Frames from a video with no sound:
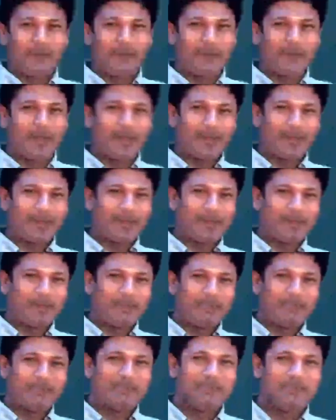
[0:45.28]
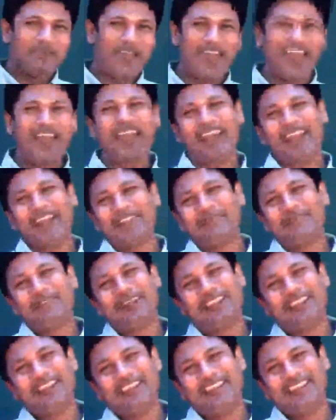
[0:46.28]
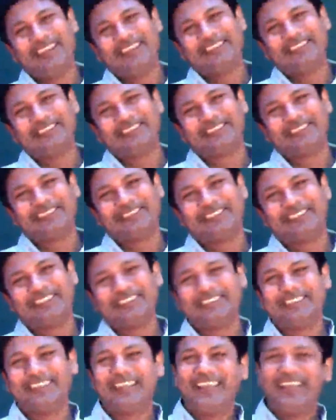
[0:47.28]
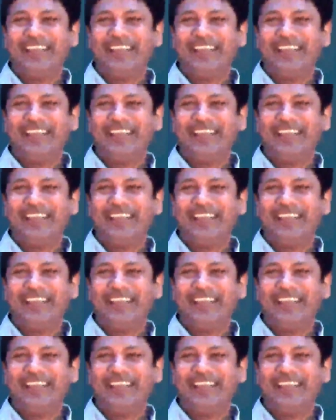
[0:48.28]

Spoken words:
Welcome back, my dear students.